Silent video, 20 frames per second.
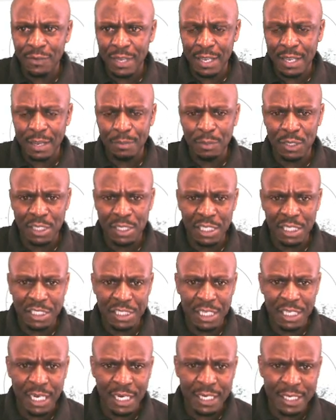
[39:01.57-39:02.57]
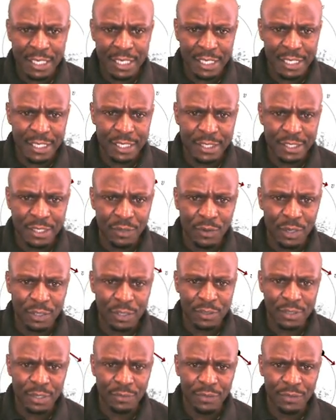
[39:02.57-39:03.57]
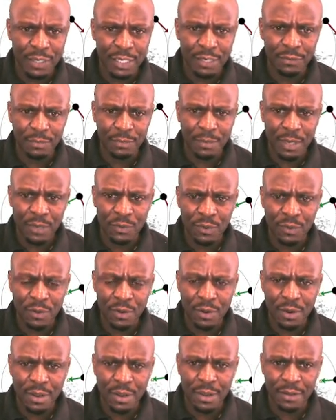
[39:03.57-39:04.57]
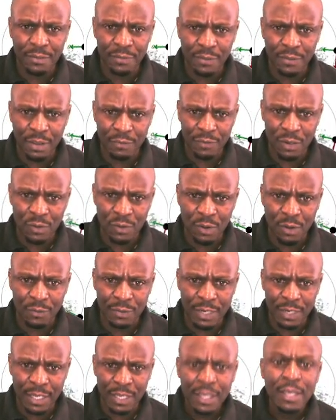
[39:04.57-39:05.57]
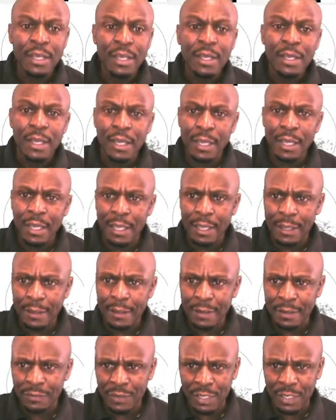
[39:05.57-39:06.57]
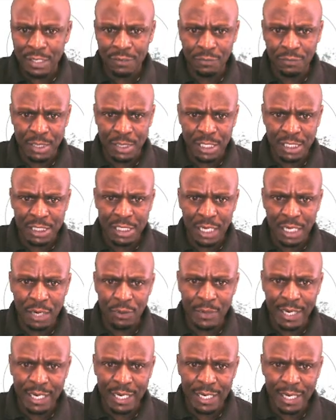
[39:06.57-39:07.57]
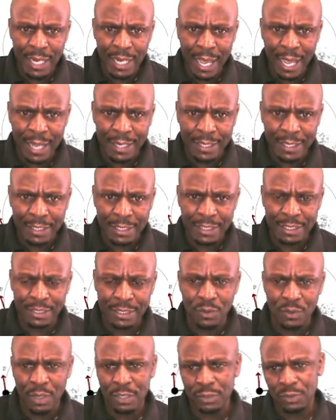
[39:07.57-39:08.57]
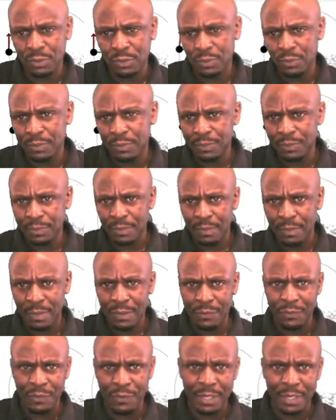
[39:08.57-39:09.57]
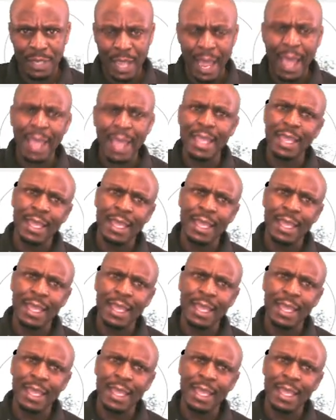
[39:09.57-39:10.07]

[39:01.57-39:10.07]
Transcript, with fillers: uh, potential. E is equals the effective menu, uh, the value of the uh, effective potential when R is equals to 3. Uh,